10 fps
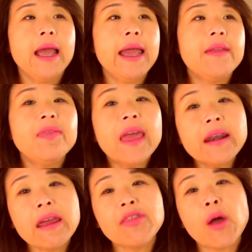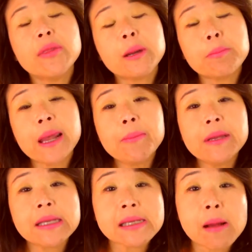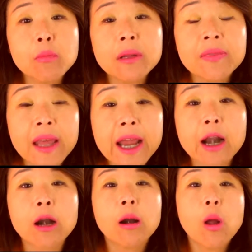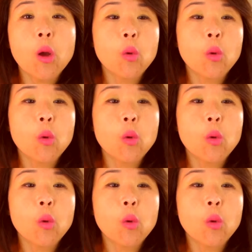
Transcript: And then I thought that maybe someone there